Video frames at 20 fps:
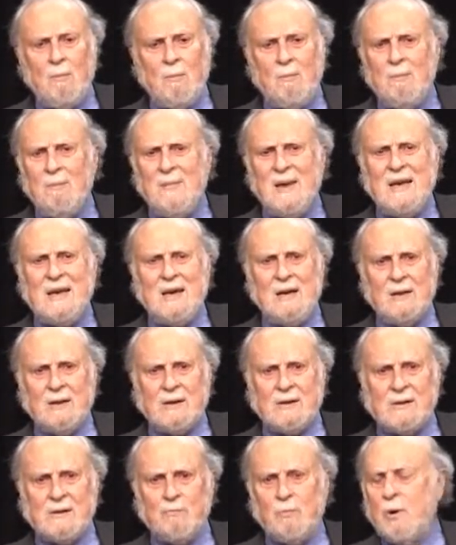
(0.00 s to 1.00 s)

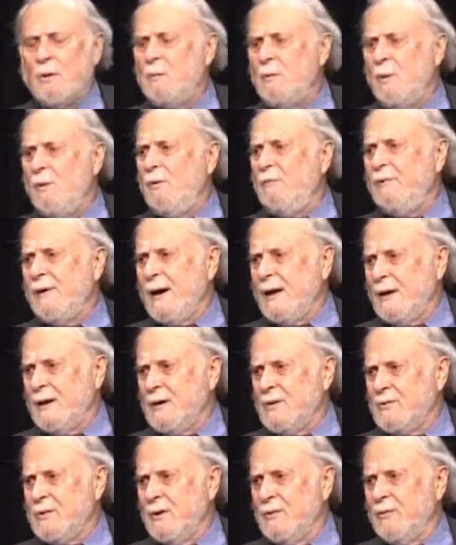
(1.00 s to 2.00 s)
meaningless parole
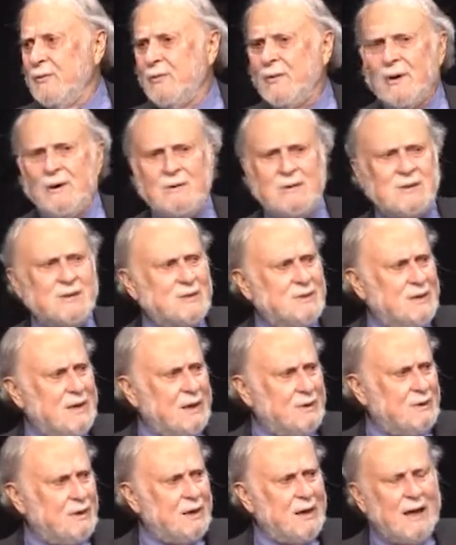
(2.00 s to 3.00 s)
violations yeah. that are just yeah.
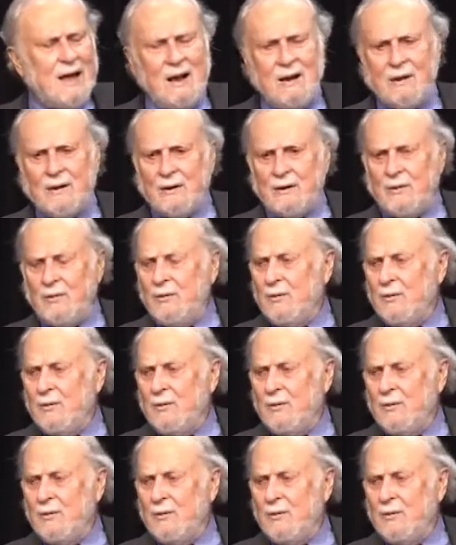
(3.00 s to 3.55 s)
technicalities.